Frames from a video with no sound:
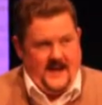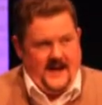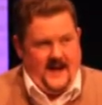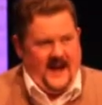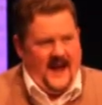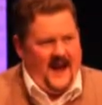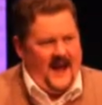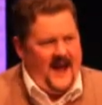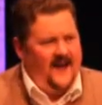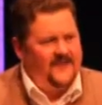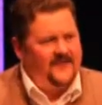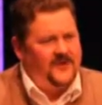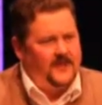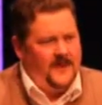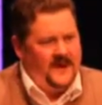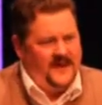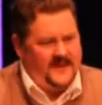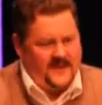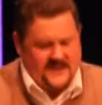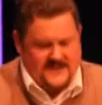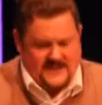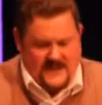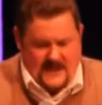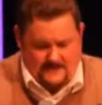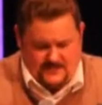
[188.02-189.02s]
And I have to make
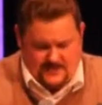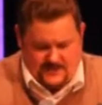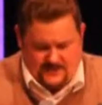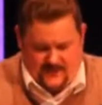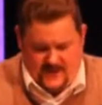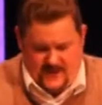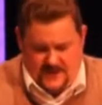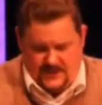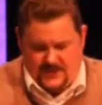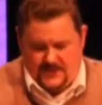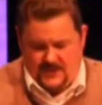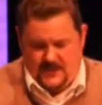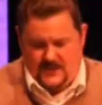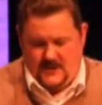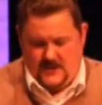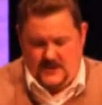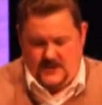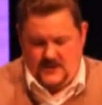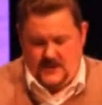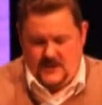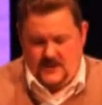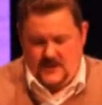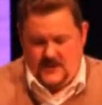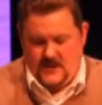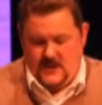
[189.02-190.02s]
this observation.
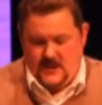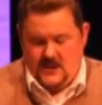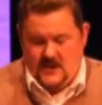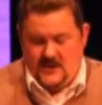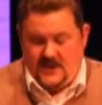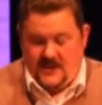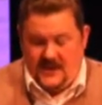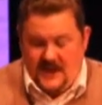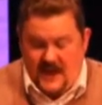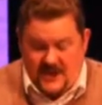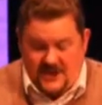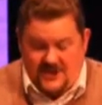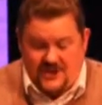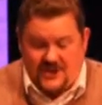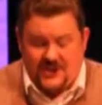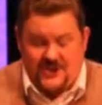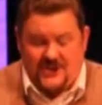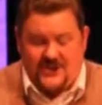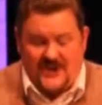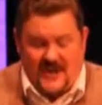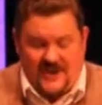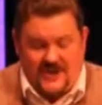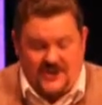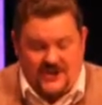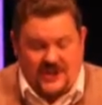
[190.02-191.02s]
The
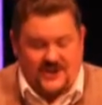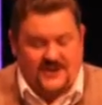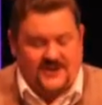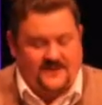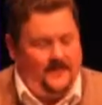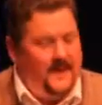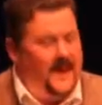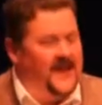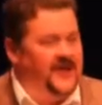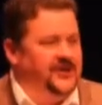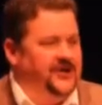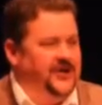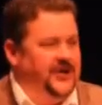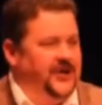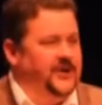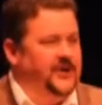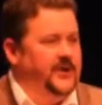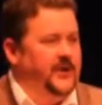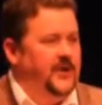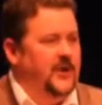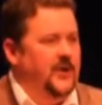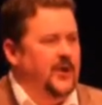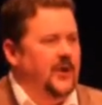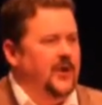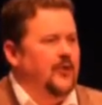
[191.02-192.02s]
nations I just
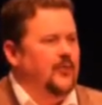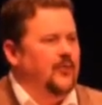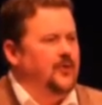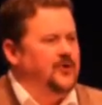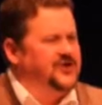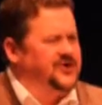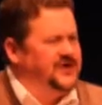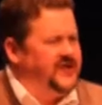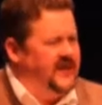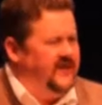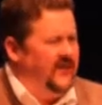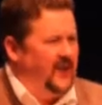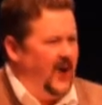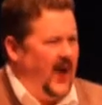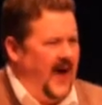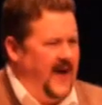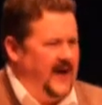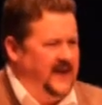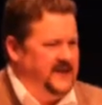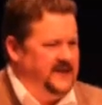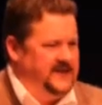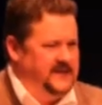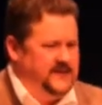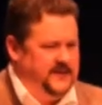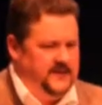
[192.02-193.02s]
mentioned were
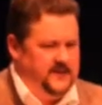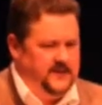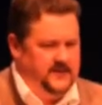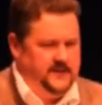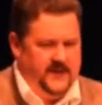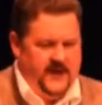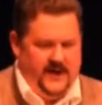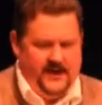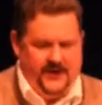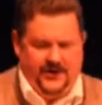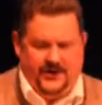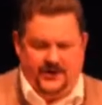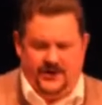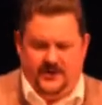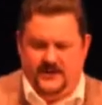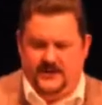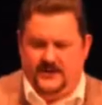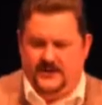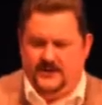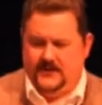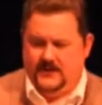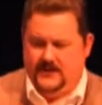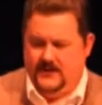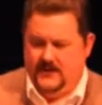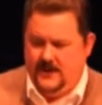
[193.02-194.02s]
civilized
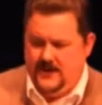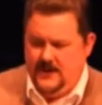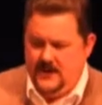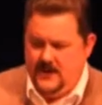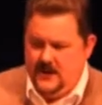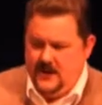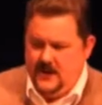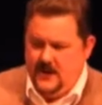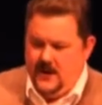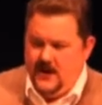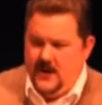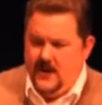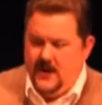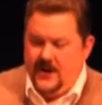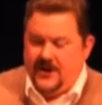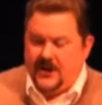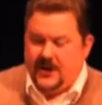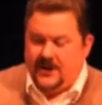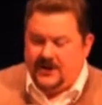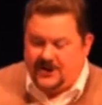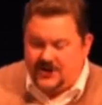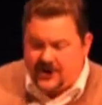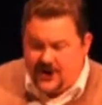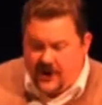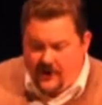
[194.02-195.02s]
nations.
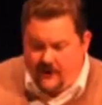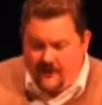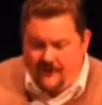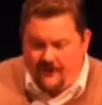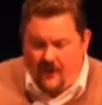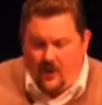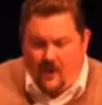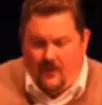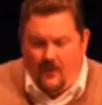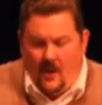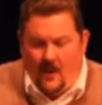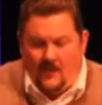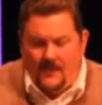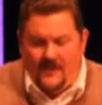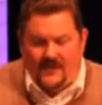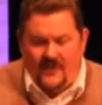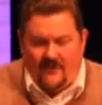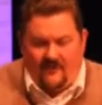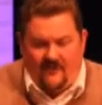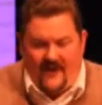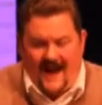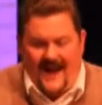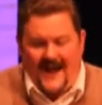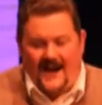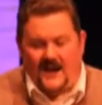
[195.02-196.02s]
Consider for a moment
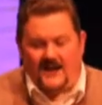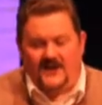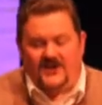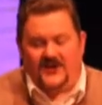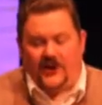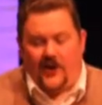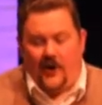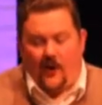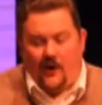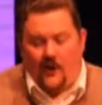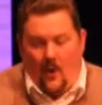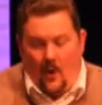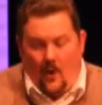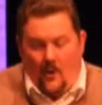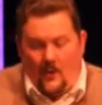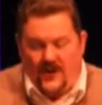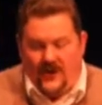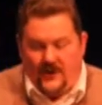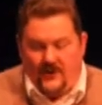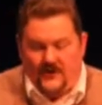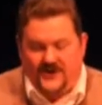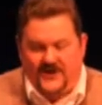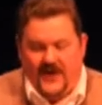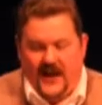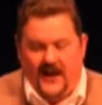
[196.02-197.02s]
the violence in our own
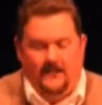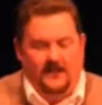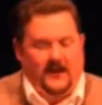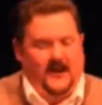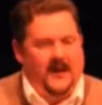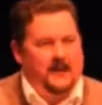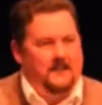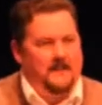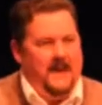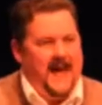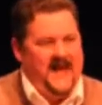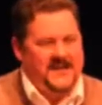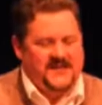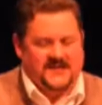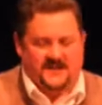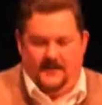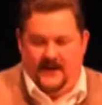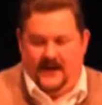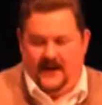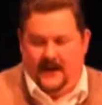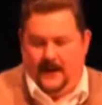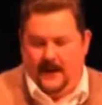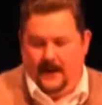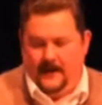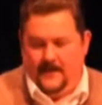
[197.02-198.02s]
entertainment and mass
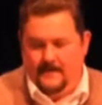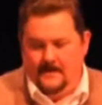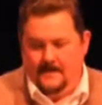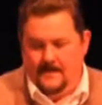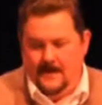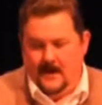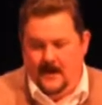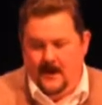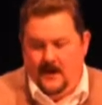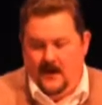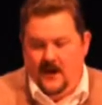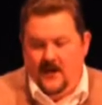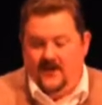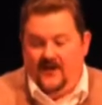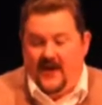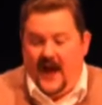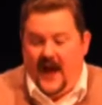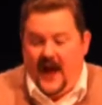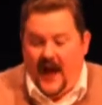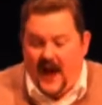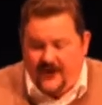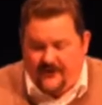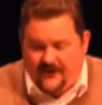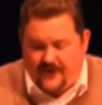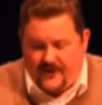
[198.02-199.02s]
media, the
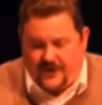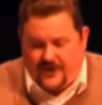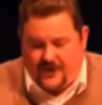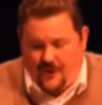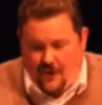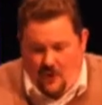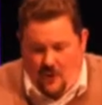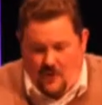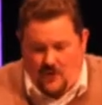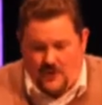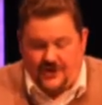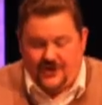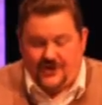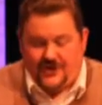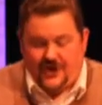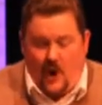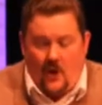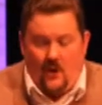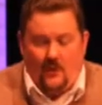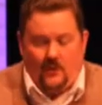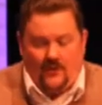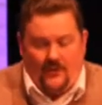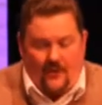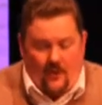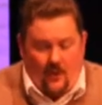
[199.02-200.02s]
hatred
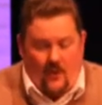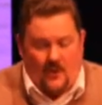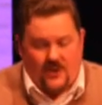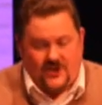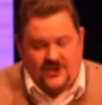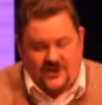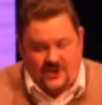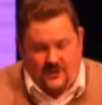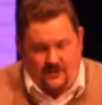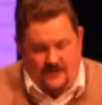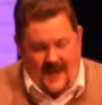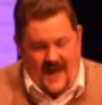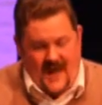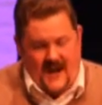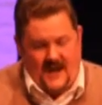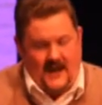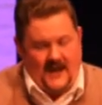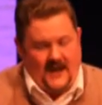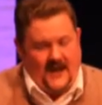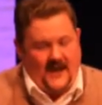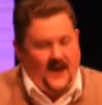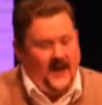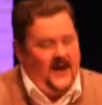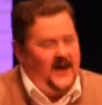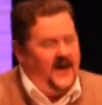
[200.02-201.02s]
shown towards
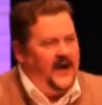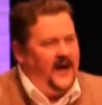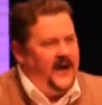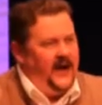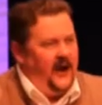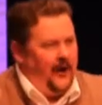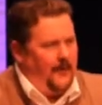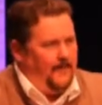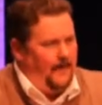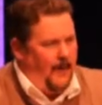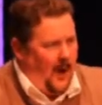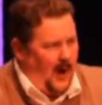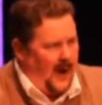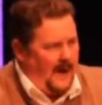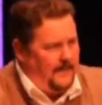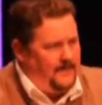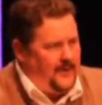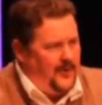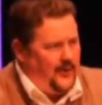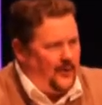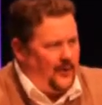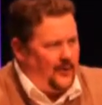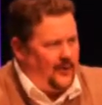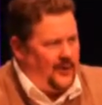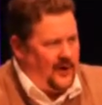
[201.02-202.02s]
humanity in our
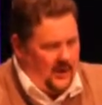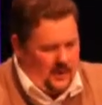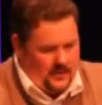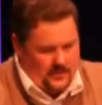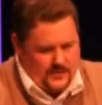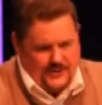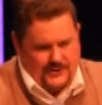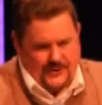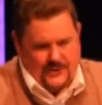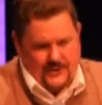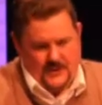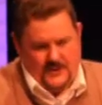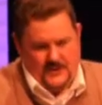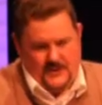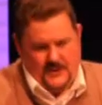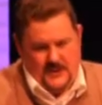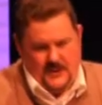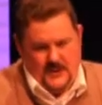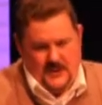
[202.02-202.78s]
popular culture,